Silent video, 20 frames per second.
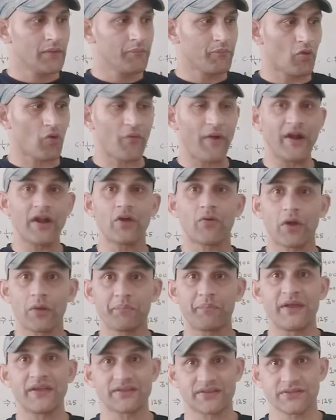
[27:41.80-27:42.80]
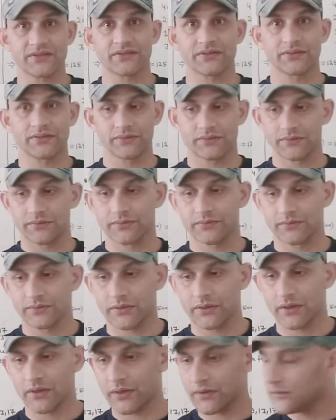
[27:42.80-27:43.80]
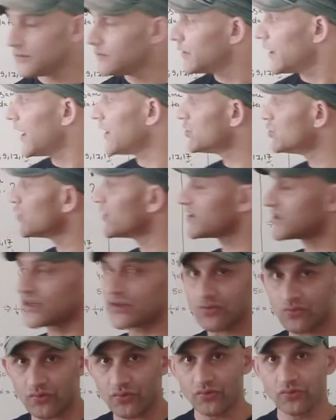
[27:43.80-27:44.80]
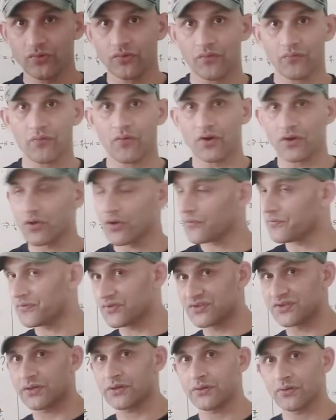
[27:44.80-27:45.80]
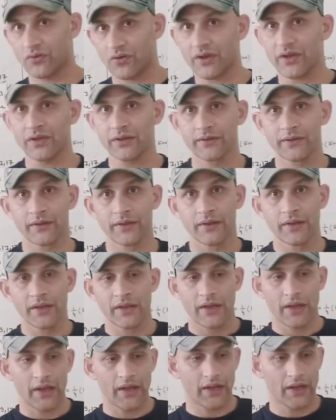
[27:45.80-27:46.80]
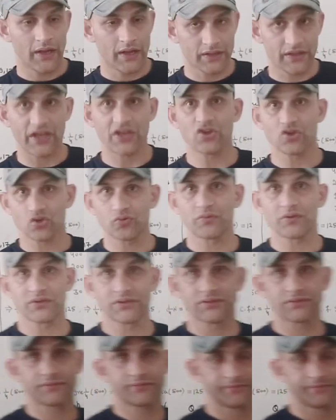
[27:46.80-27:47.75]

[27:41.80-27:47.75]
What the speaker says: provide our best education to you for your future. Okay, thank you so much.